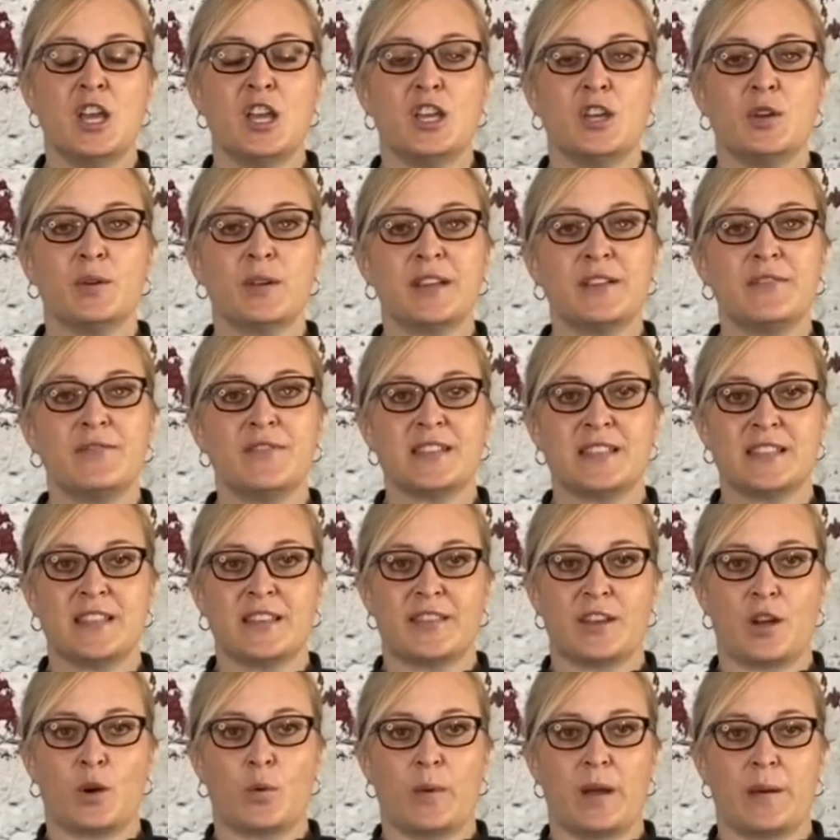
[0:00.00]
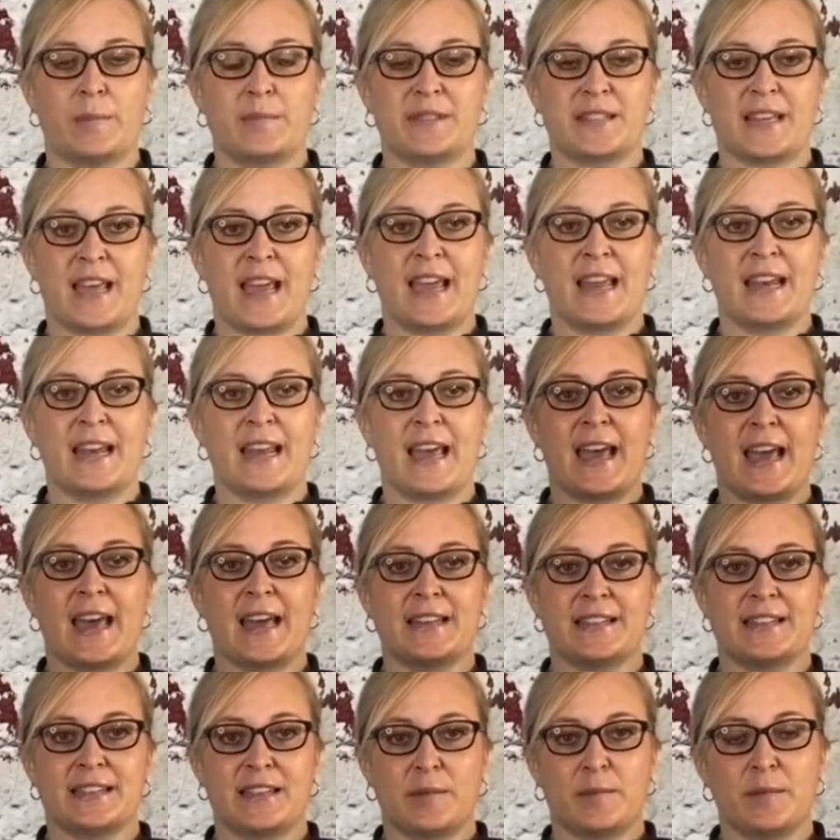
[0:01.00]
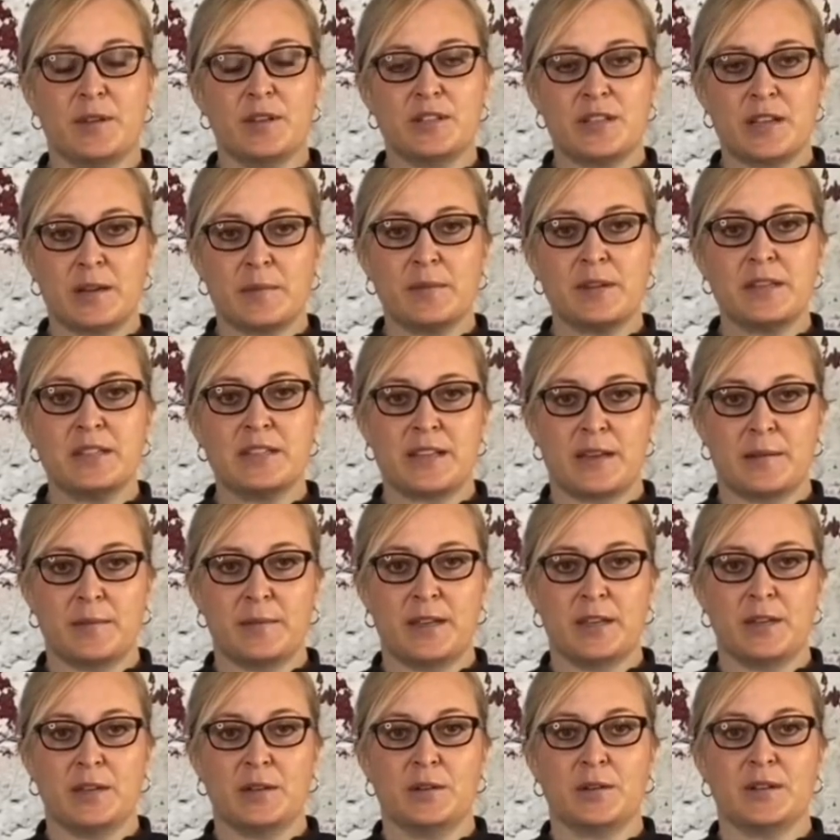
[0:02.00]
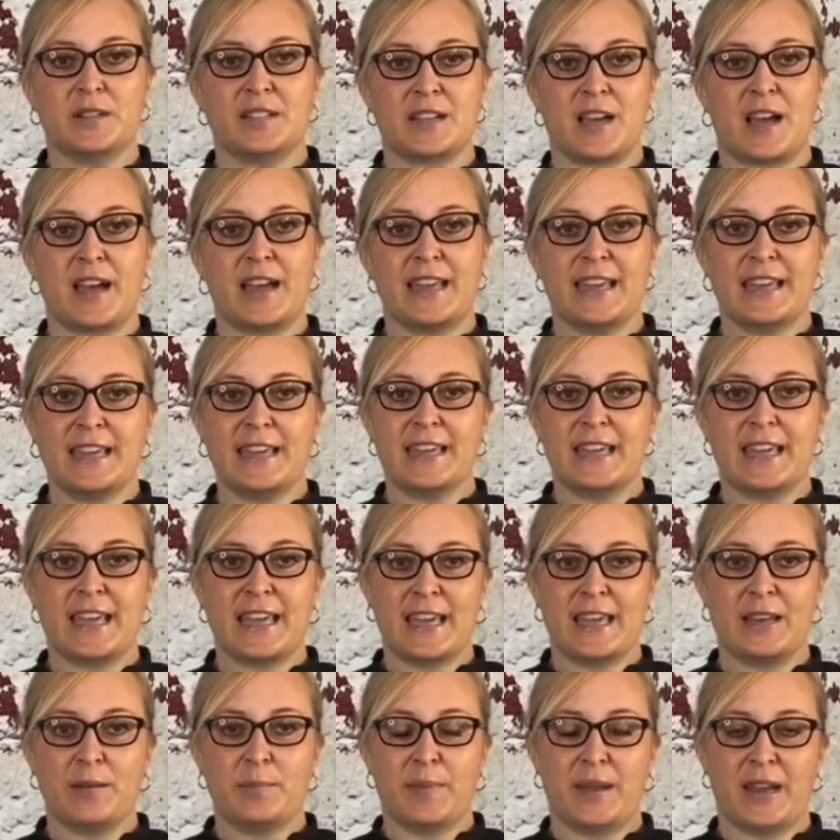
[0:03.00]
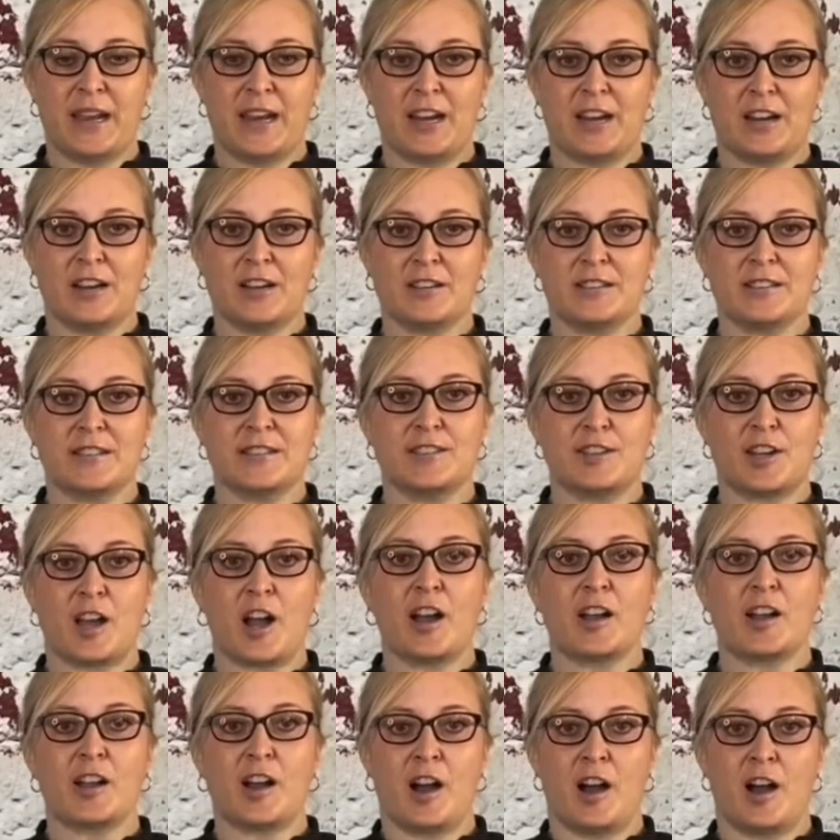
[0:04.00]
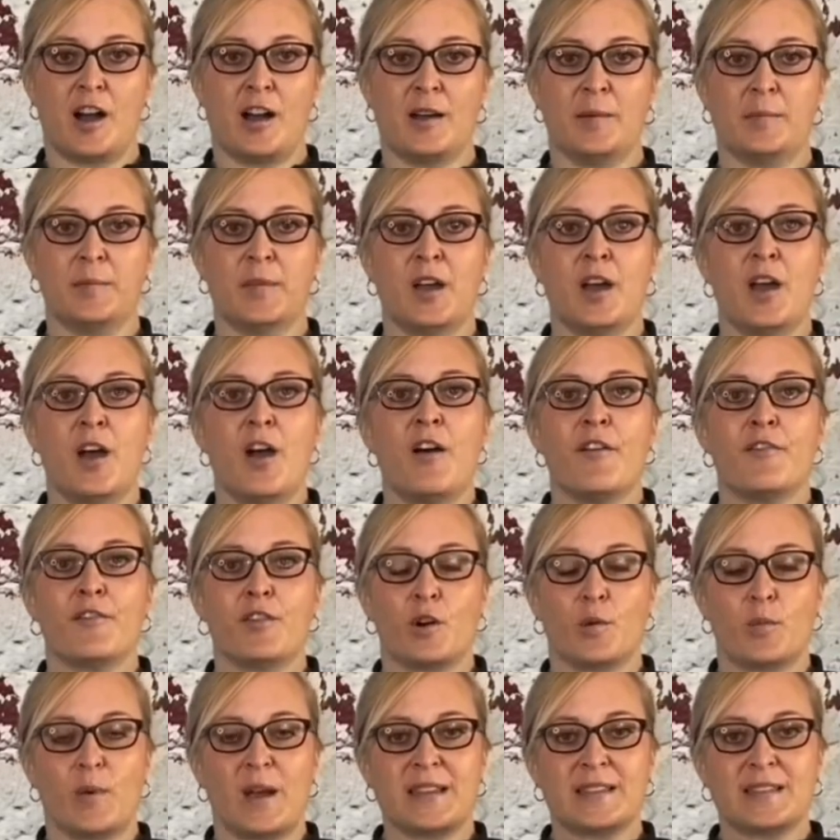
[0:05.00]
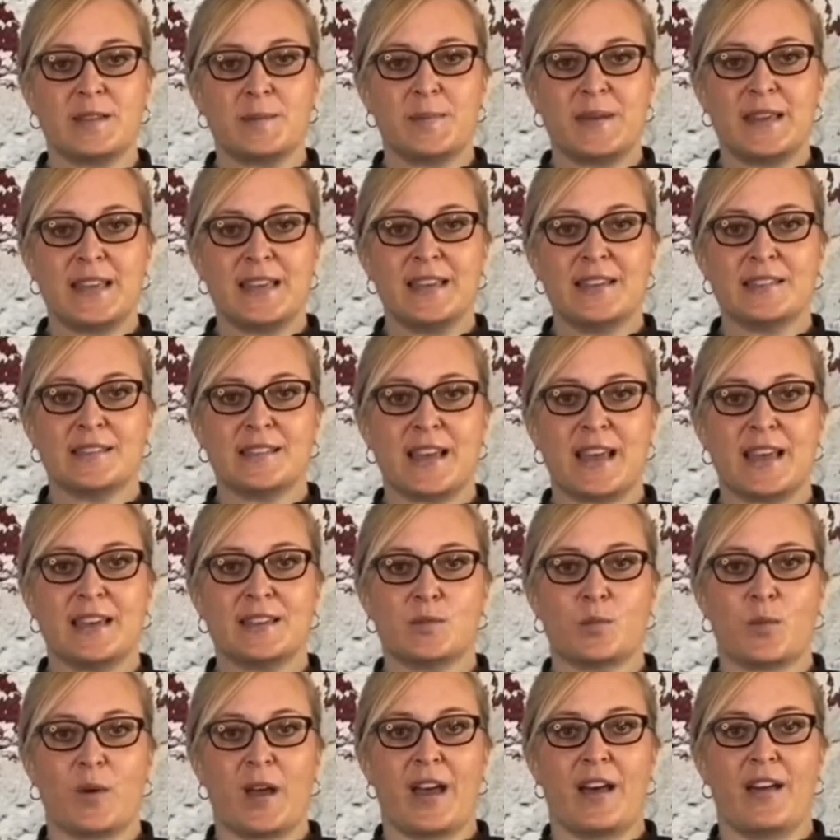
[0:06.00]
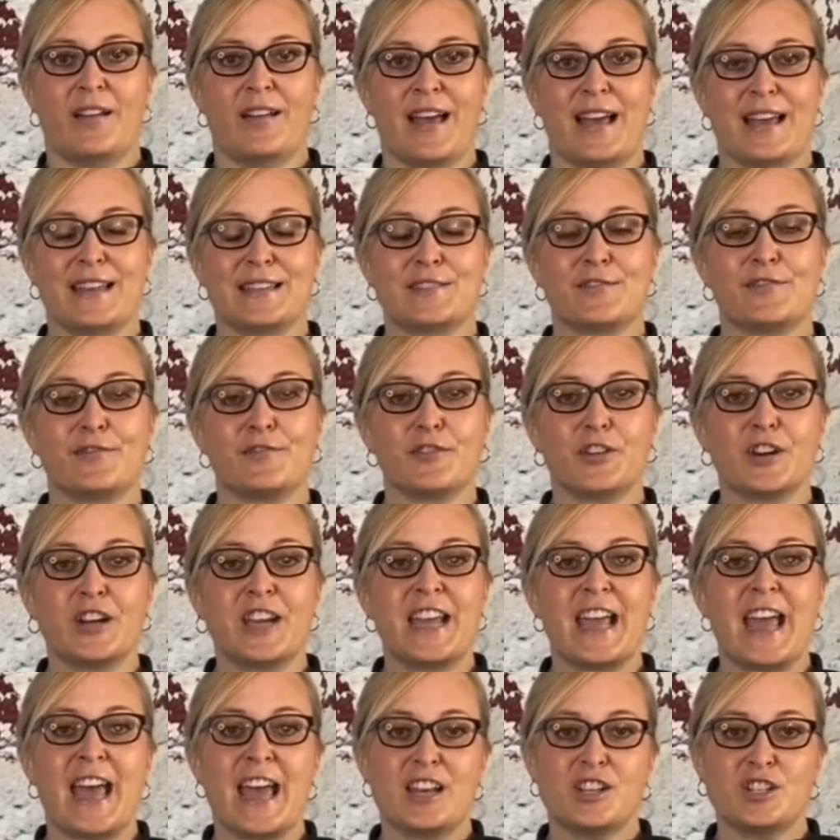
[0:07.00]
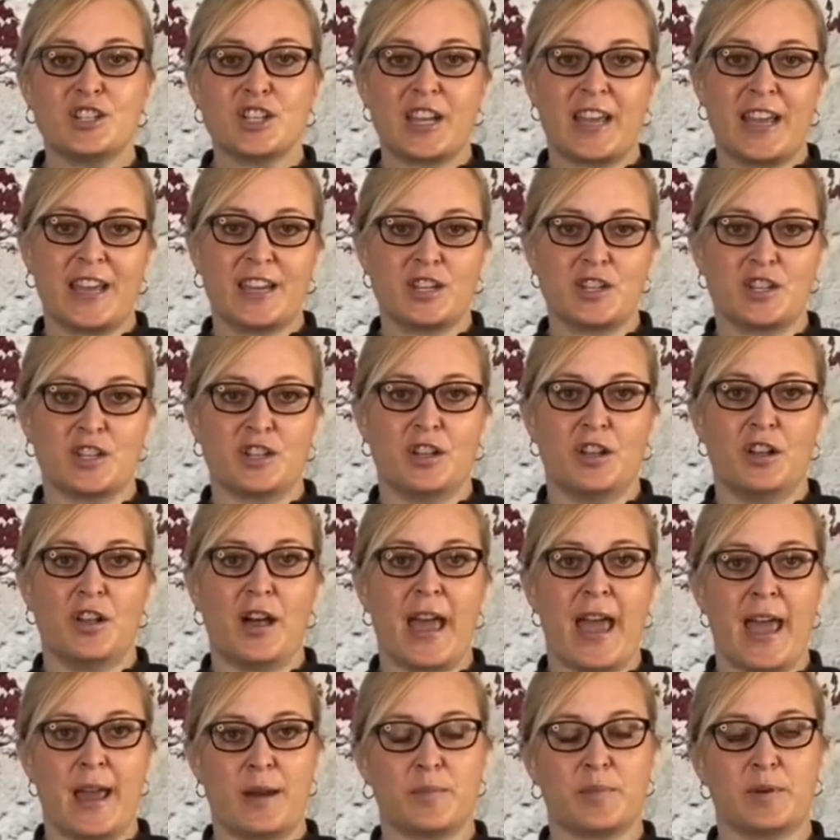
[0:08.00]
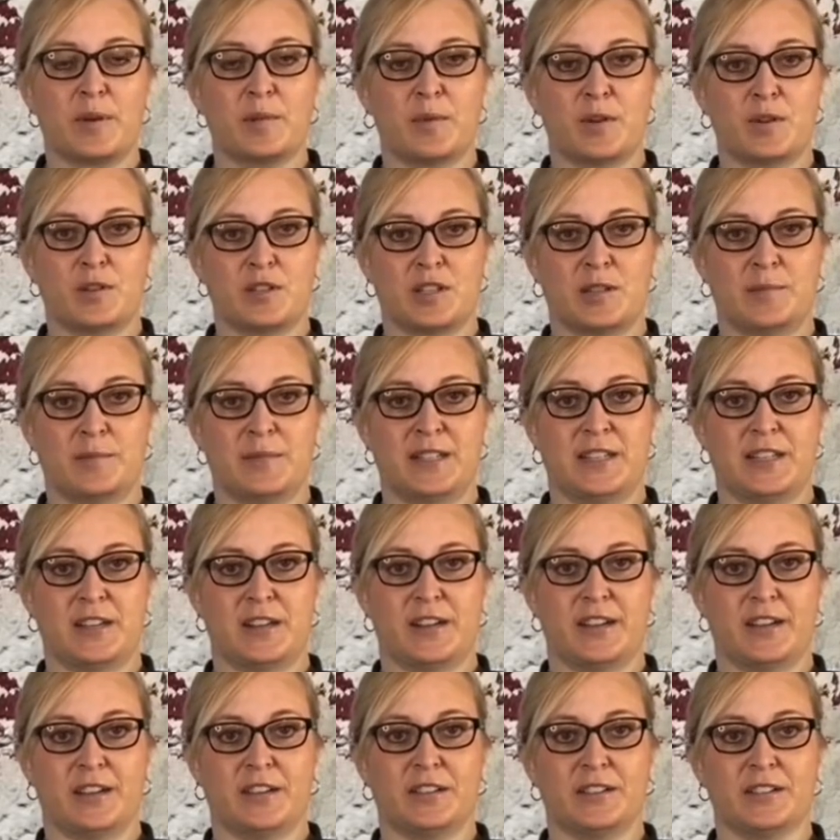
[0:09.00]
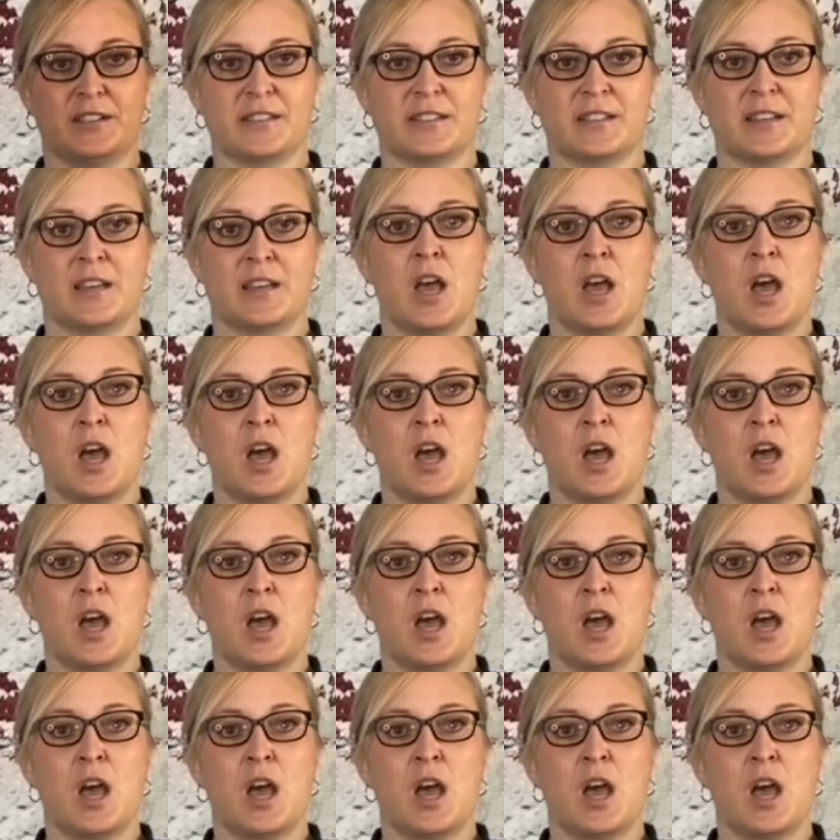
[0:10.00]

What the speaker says: You can visit their website at www.eatcannedpears.com for recipes as well as free educational and promotion materials.